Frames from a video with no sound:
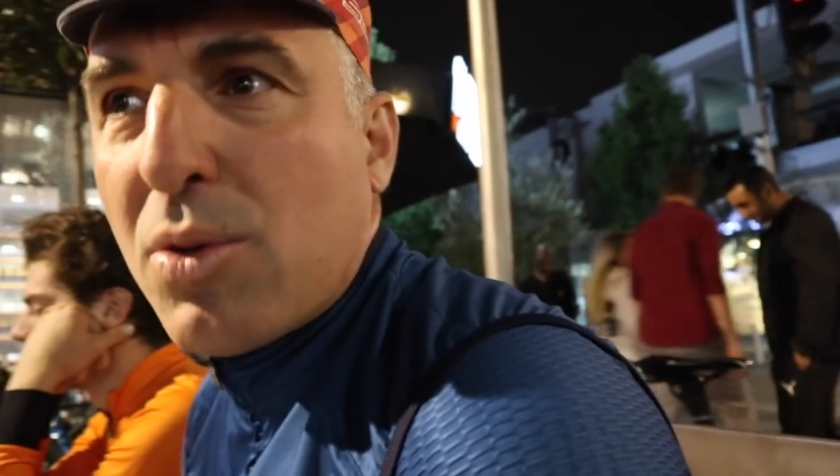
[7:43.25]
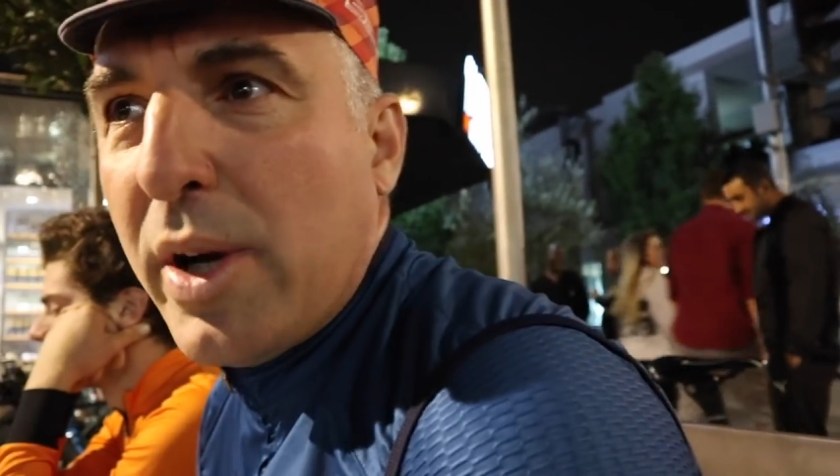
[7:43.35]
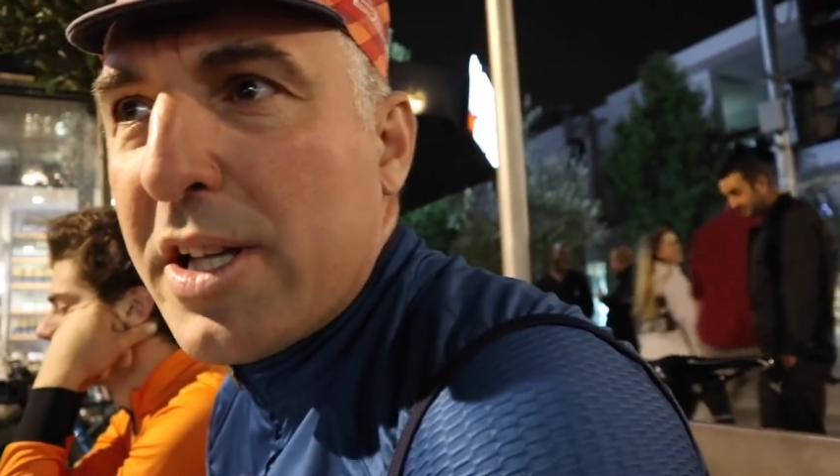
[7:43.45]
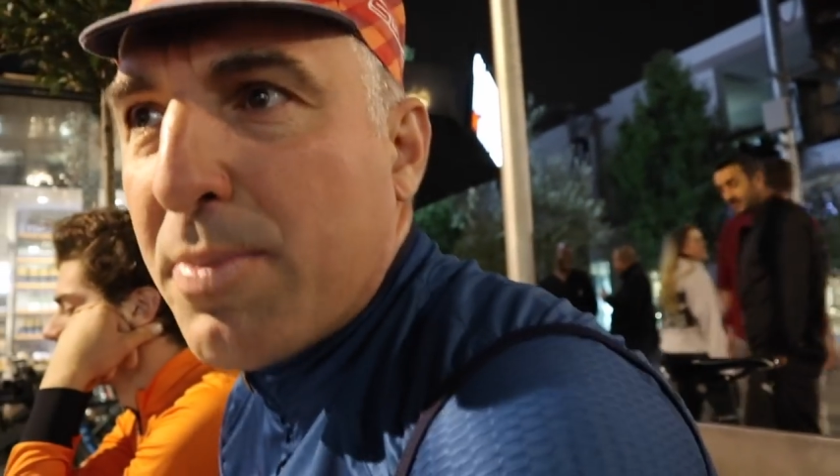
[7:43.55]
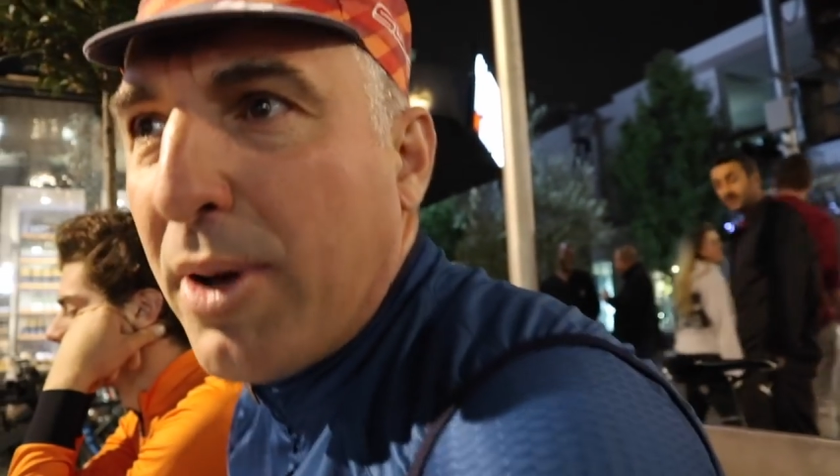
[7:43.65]

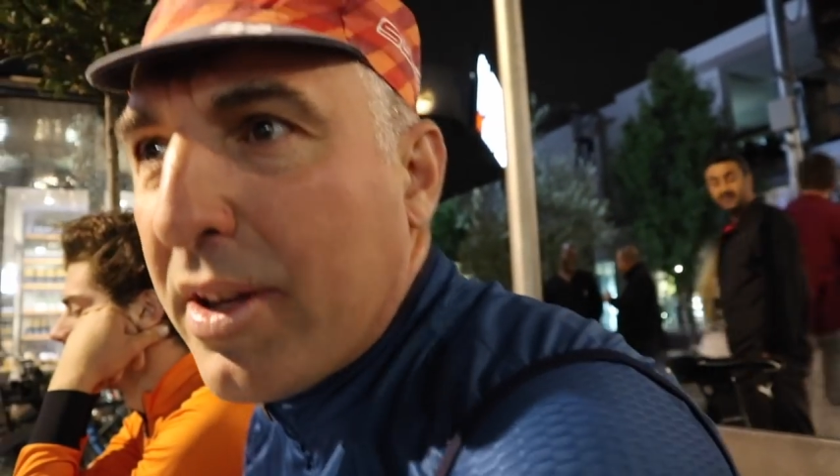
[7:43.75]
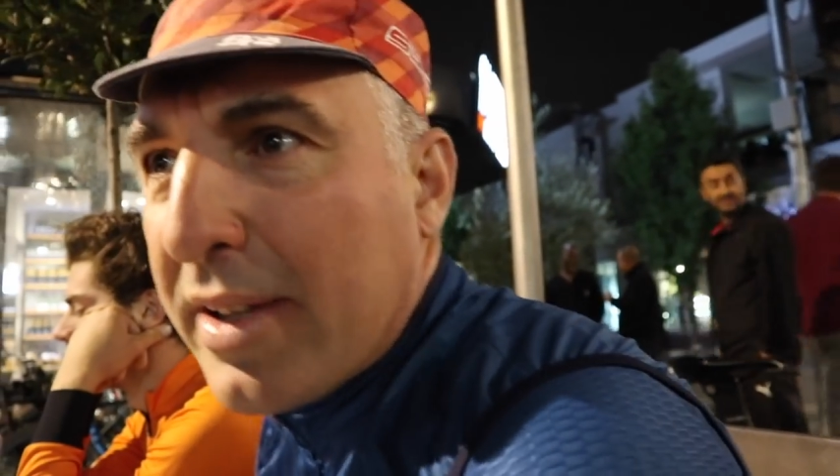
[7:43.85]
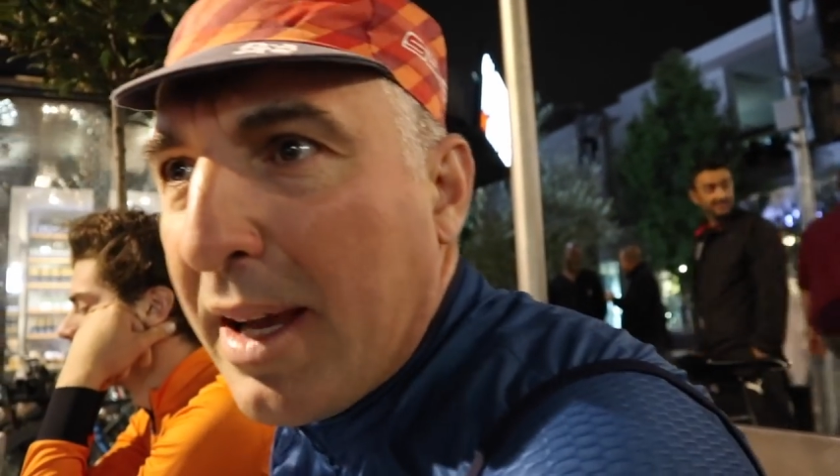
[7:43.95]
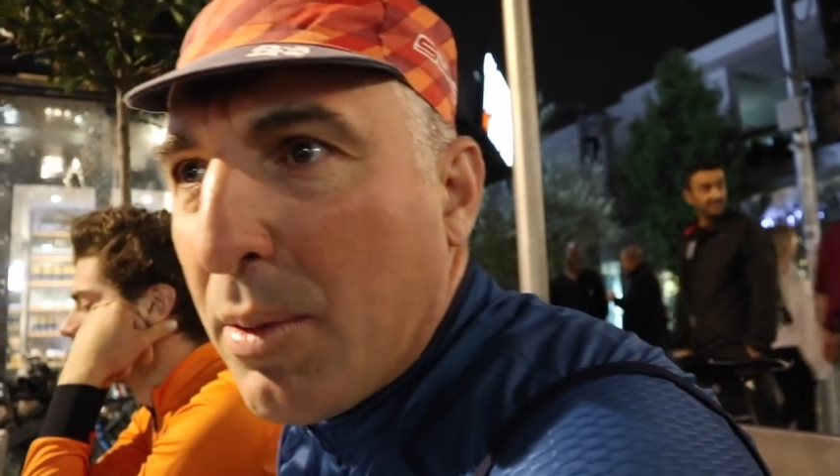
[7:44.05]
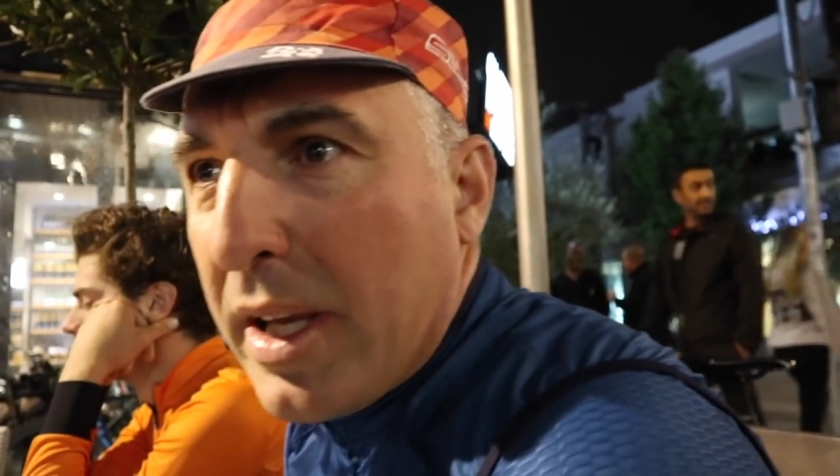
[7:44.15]
Queen's
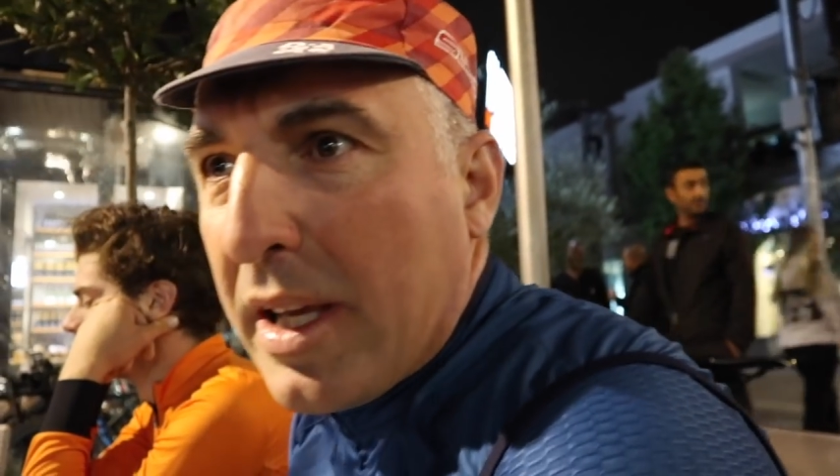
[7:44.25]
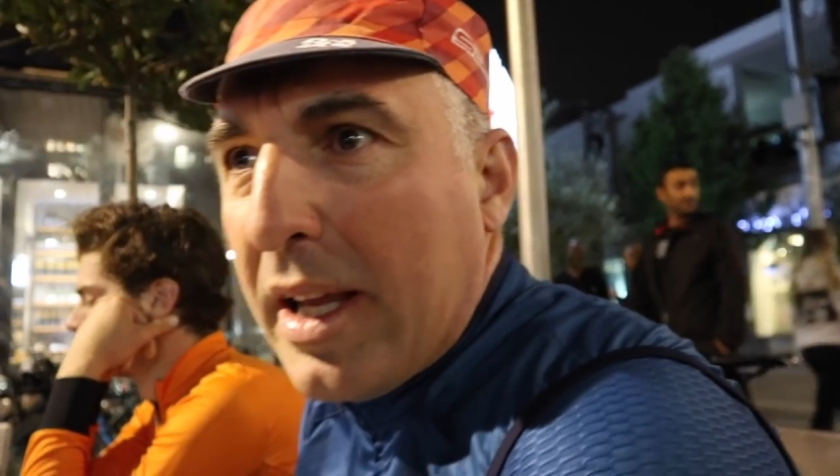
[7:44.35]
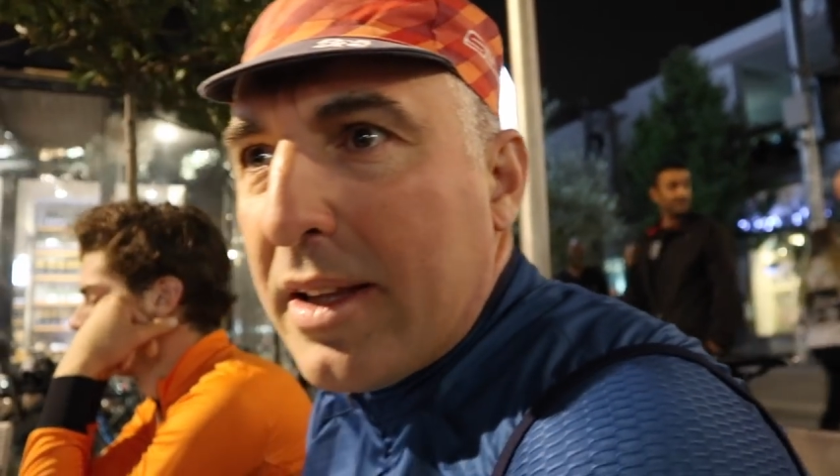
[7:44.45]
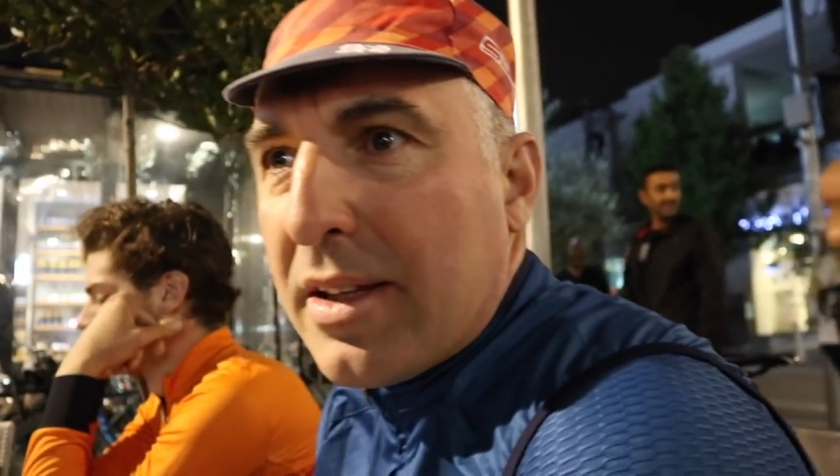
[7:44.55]
birthday weekend,